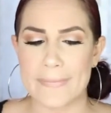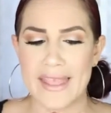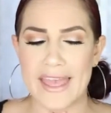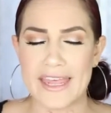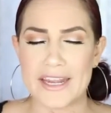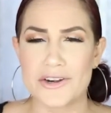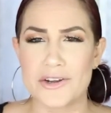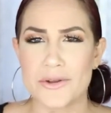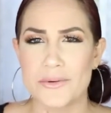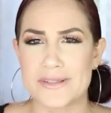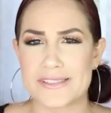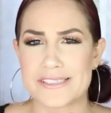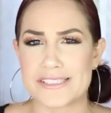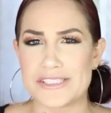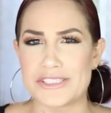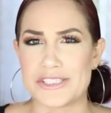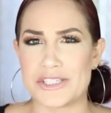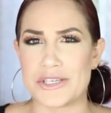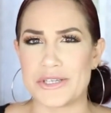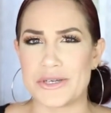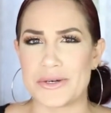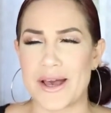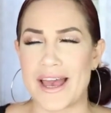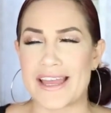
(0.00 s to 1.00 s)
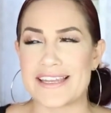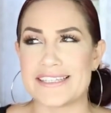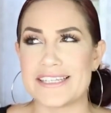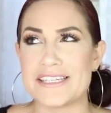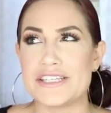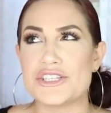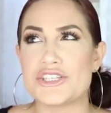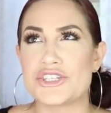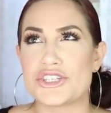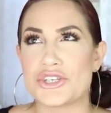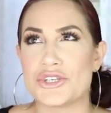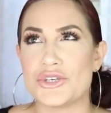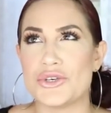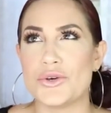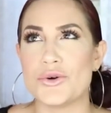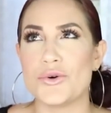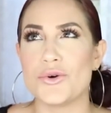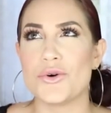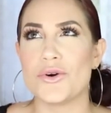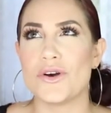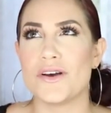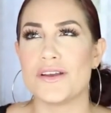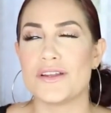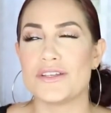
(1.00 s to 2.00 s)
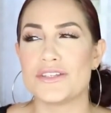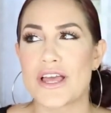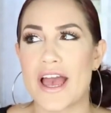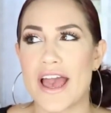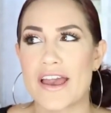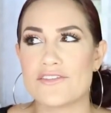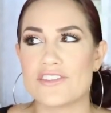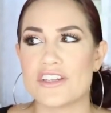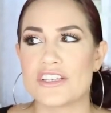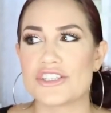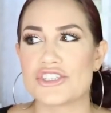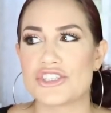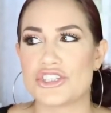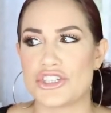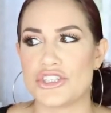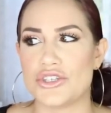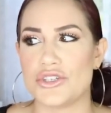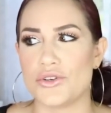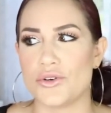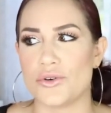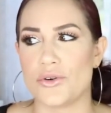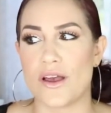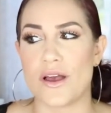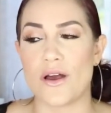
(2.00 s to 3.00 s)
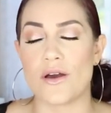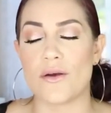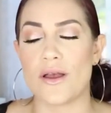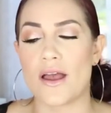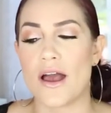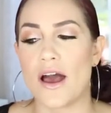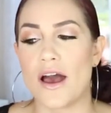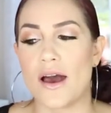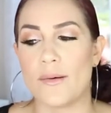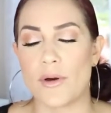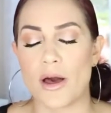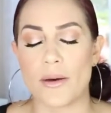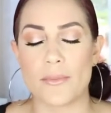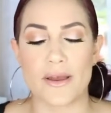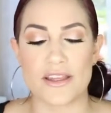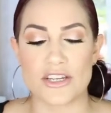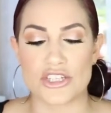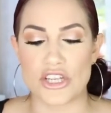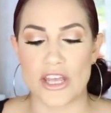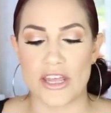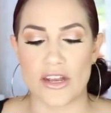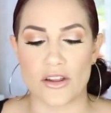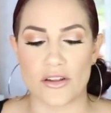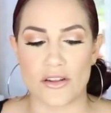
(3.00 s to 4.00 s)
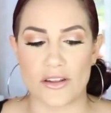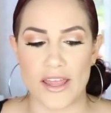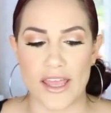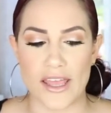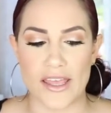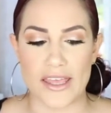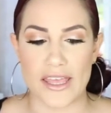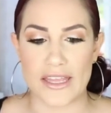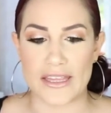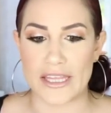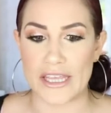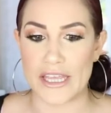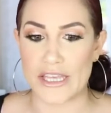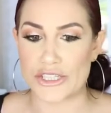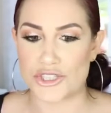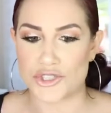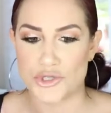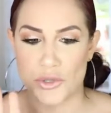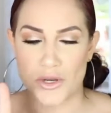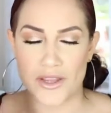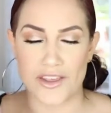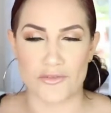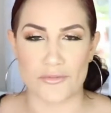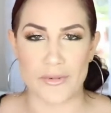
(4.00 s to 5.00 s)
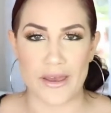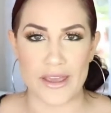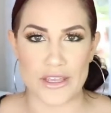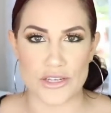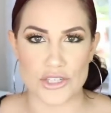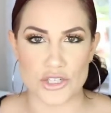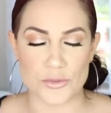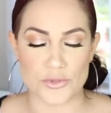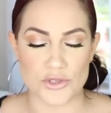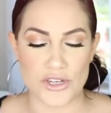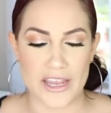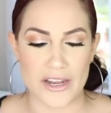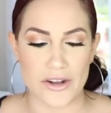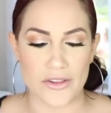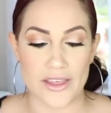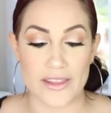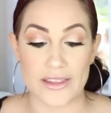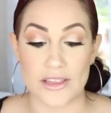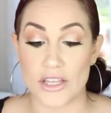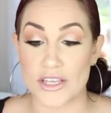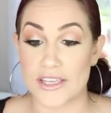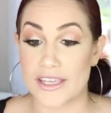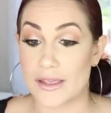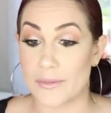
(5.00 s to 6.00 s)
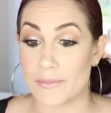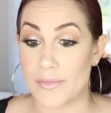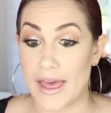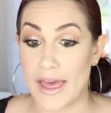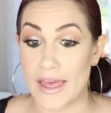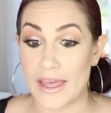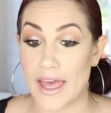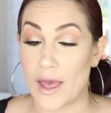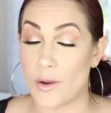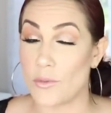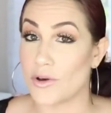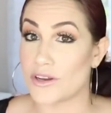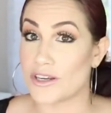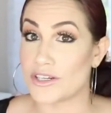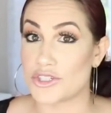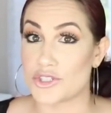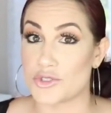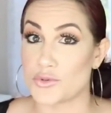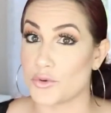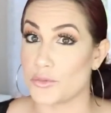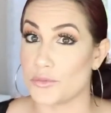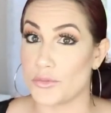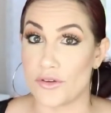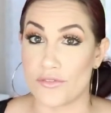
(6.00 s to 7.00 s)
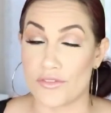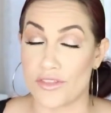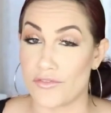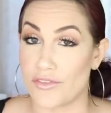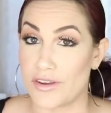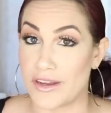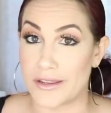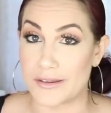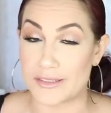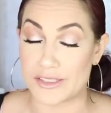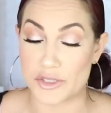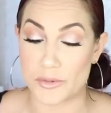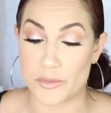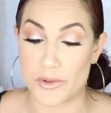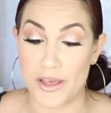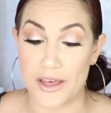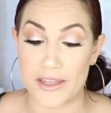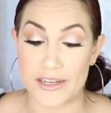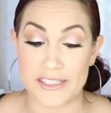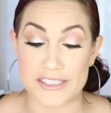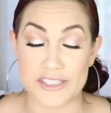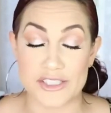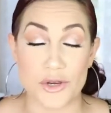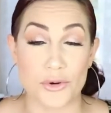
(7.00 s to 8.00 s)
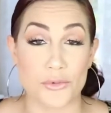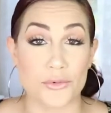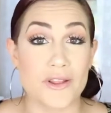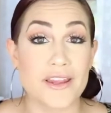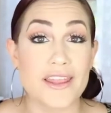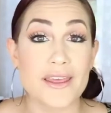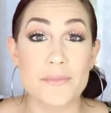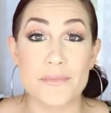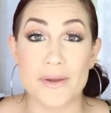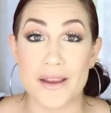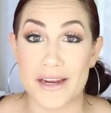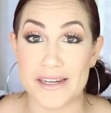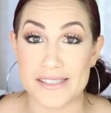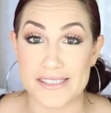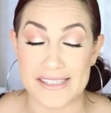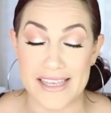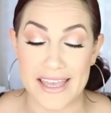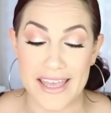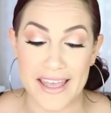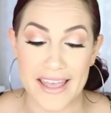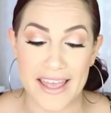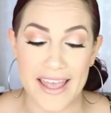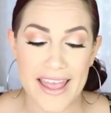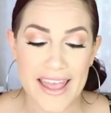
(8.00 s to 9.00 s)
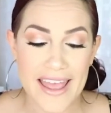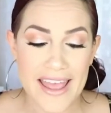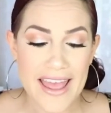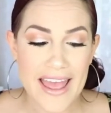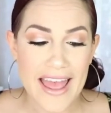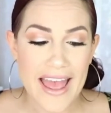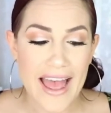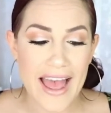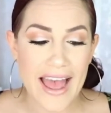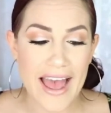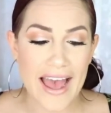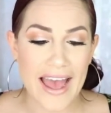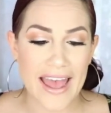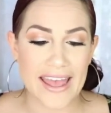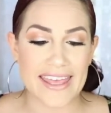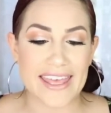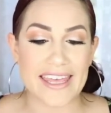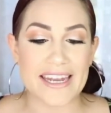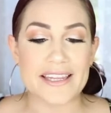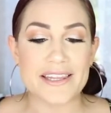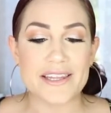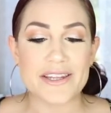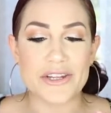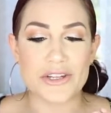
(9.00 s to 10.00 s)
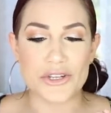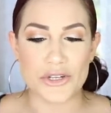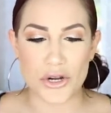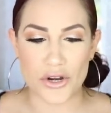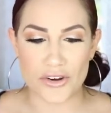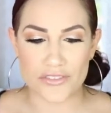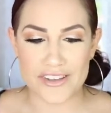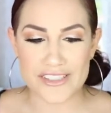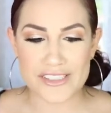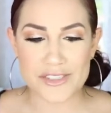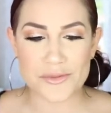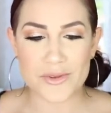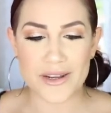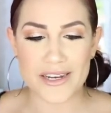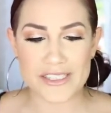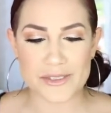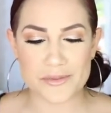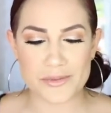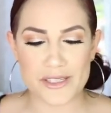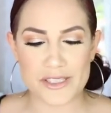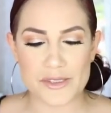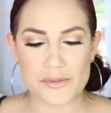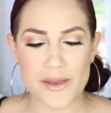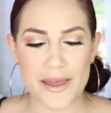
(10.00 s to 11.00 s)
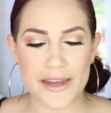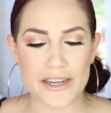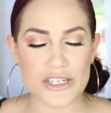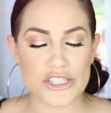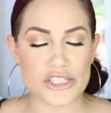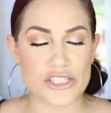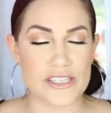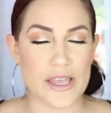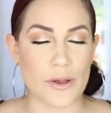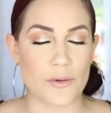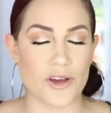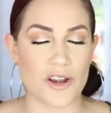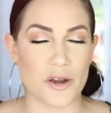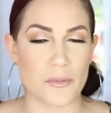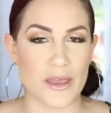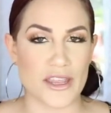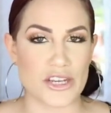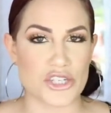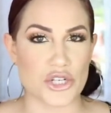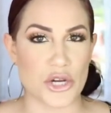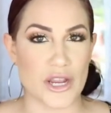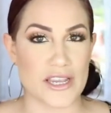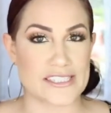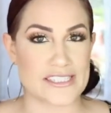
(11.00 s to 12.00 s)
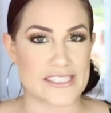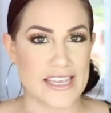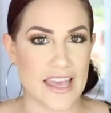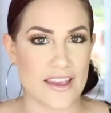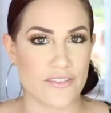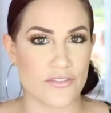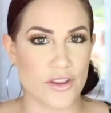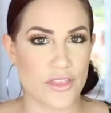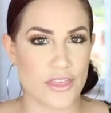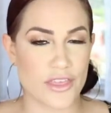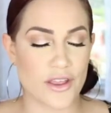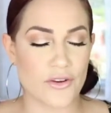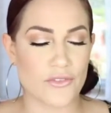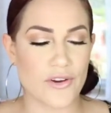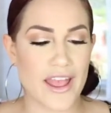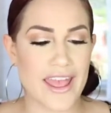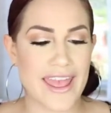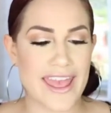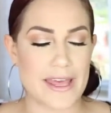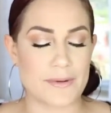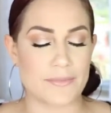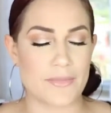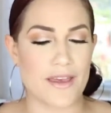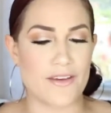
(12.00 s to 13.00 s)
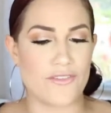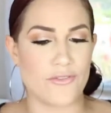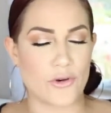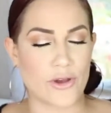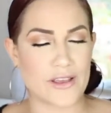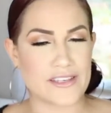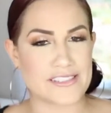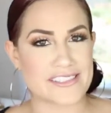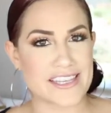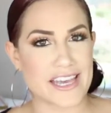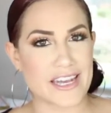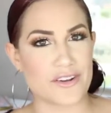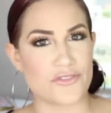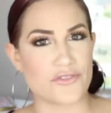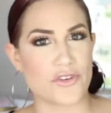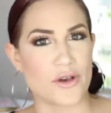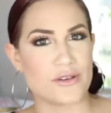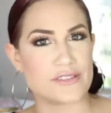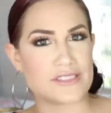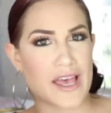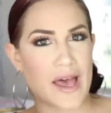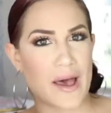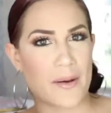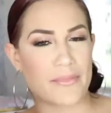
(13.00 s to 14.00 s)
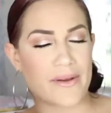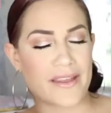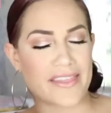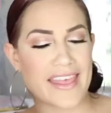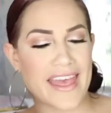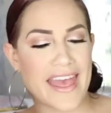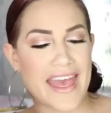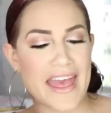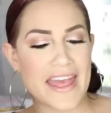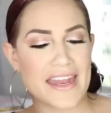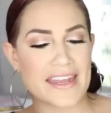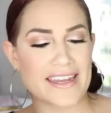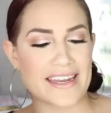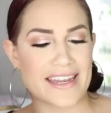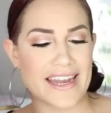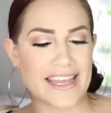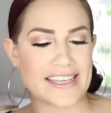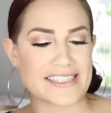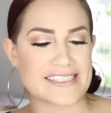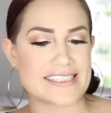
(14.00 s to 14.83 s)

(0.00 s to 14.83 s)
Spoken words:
I don't know what to do. I've done two on my channel, like in the history of my YouTube channel, and looking back, I want to just remove the videos, to be honest. They're really embarrassing. I get a little nervous when I speak Spanish because I want to make sure I say everything right, and my voice kind of goes up at the end and I